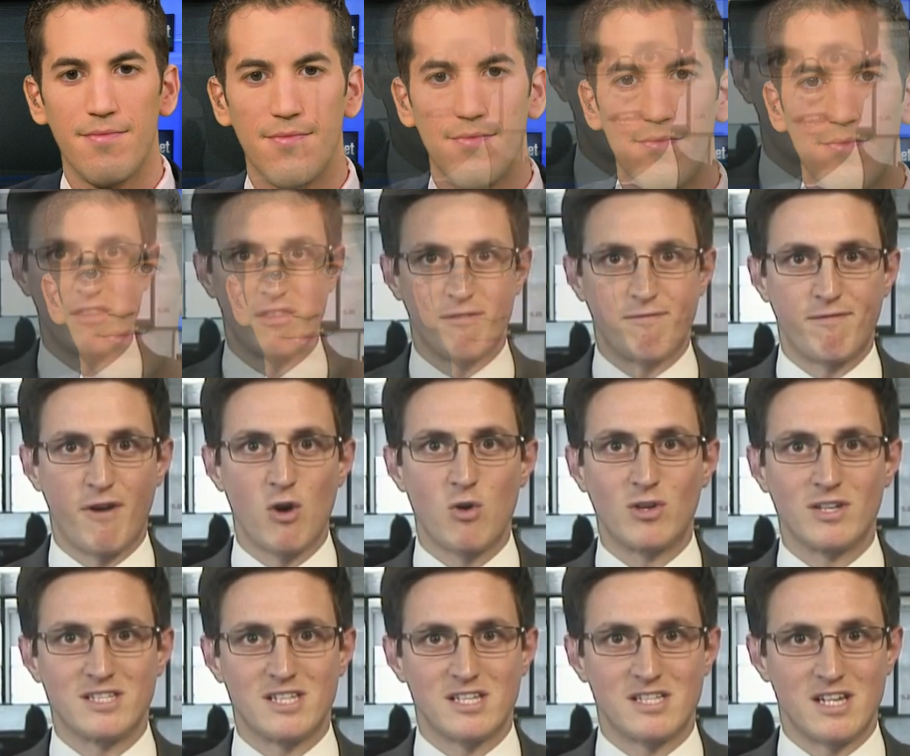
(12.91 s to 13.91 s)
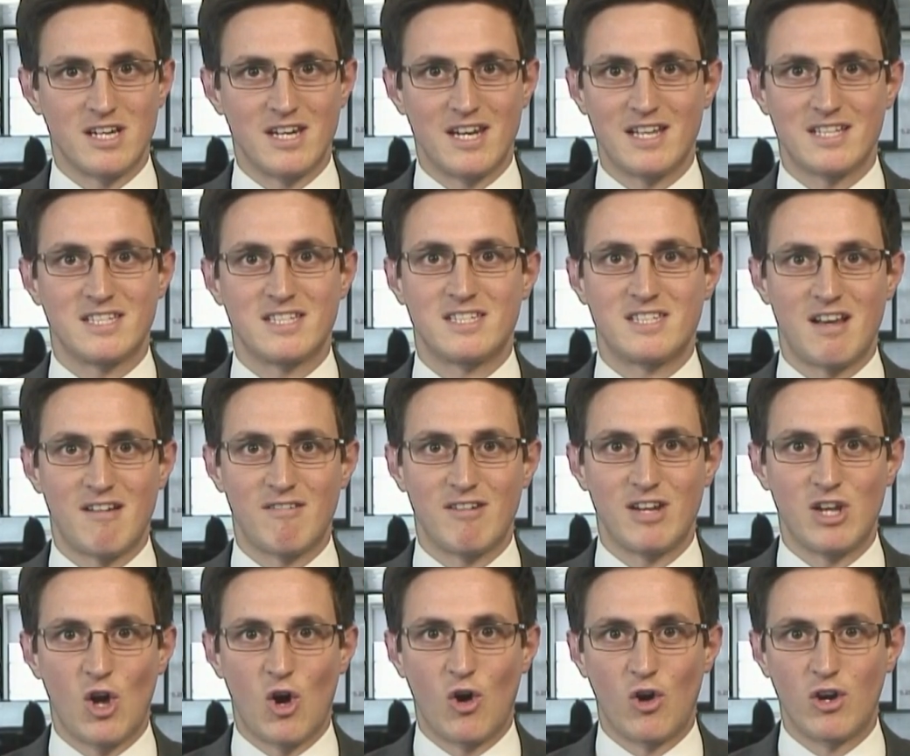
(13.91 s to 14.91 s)
The focus isn't
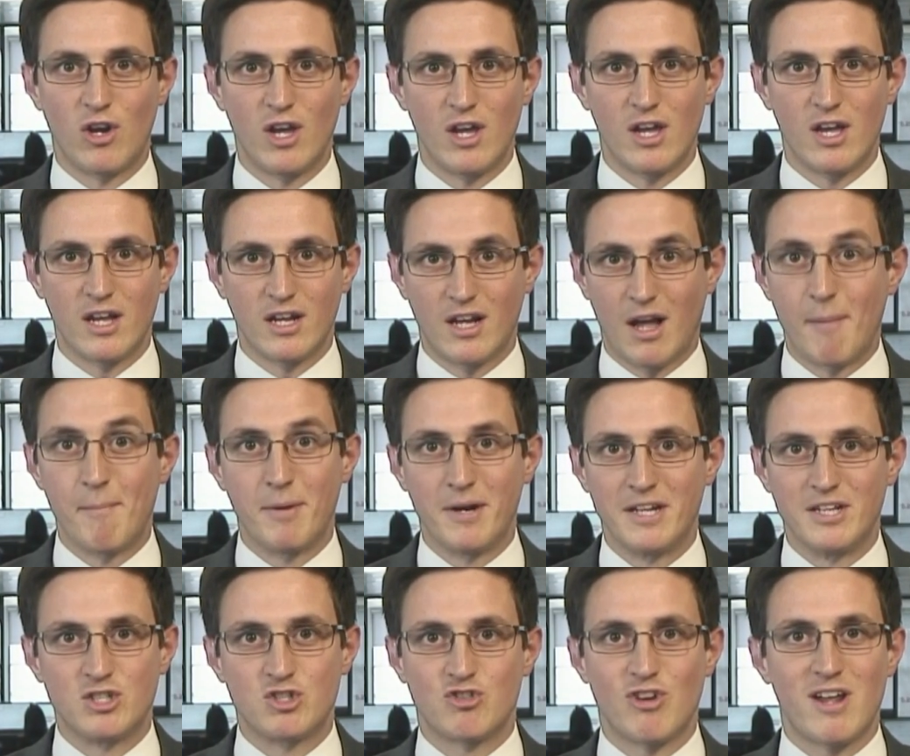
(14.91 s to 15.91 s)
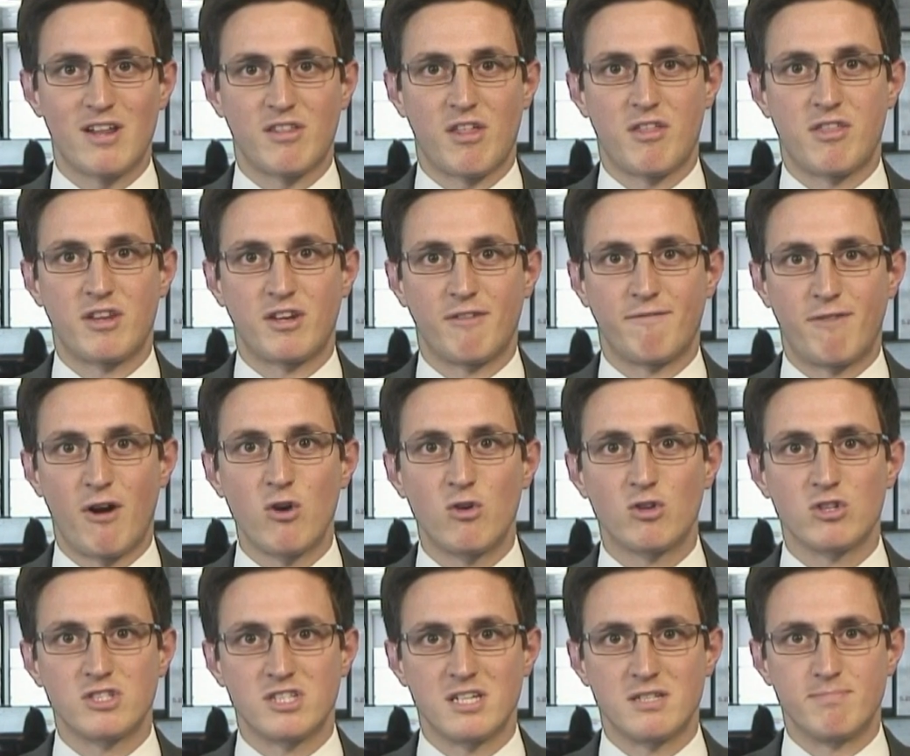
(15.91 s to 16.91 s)
necessarily on company strength. I think the
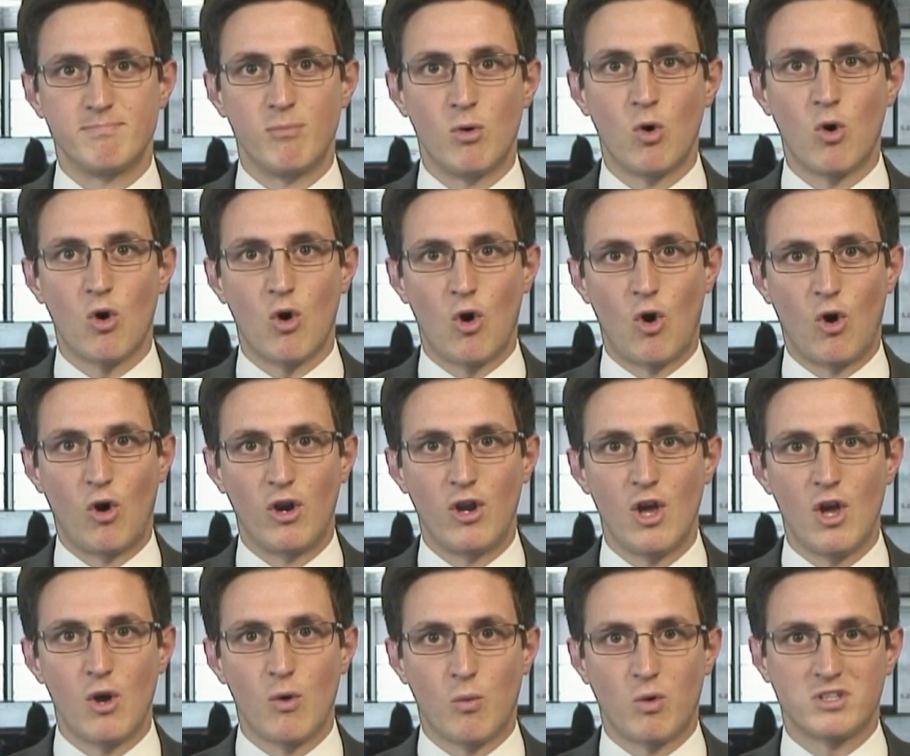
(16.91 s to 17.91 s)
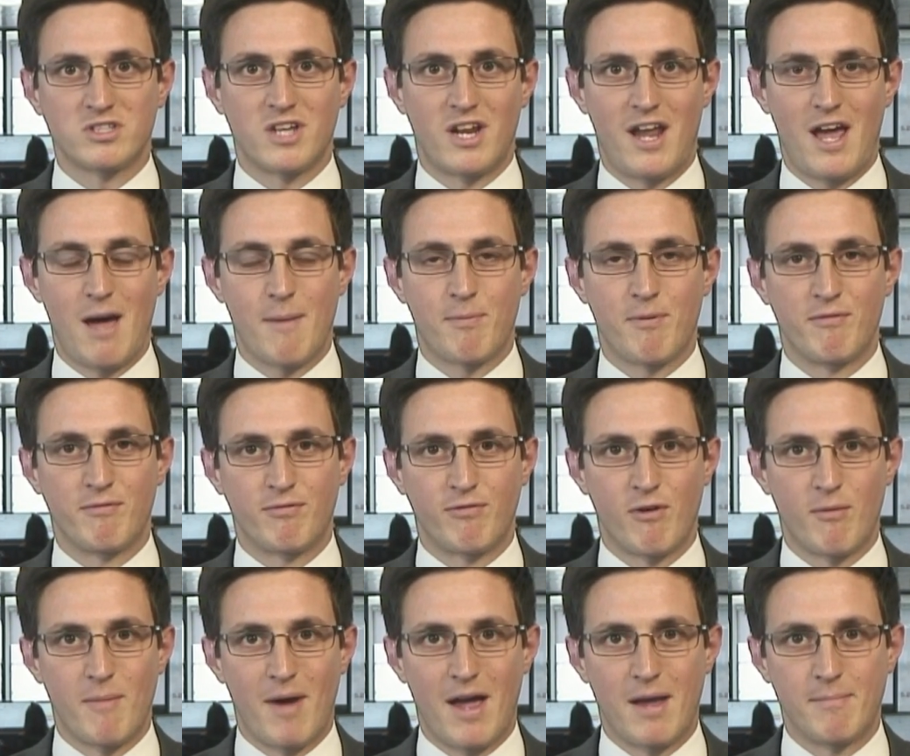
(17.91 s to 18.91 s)
focus is more on what's going to happen
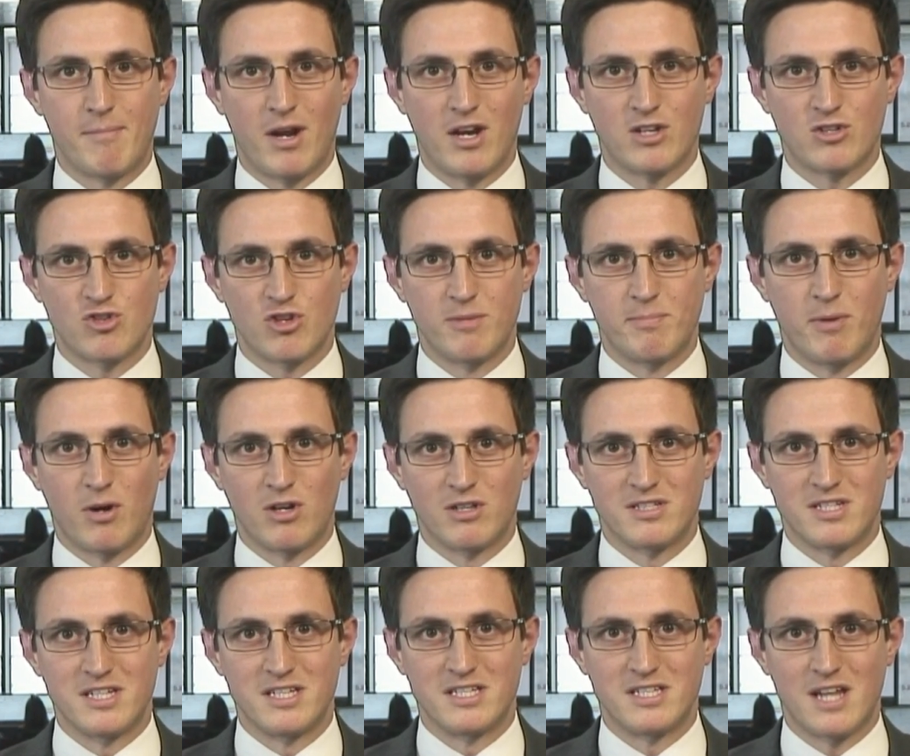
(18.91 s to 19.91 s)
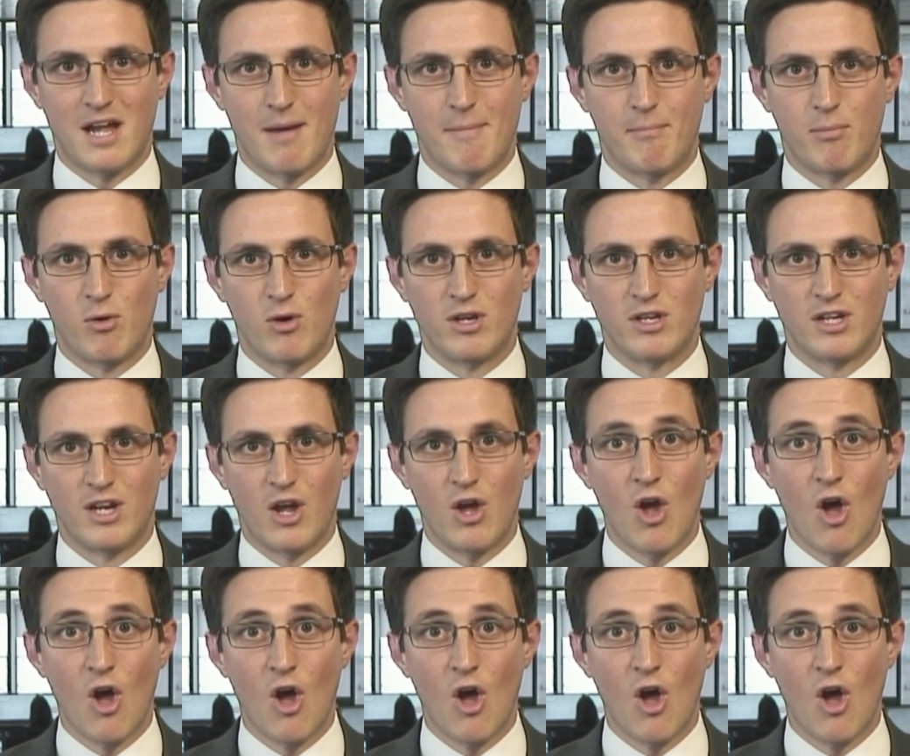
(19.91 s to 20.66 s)
from a monetary policy standpoint.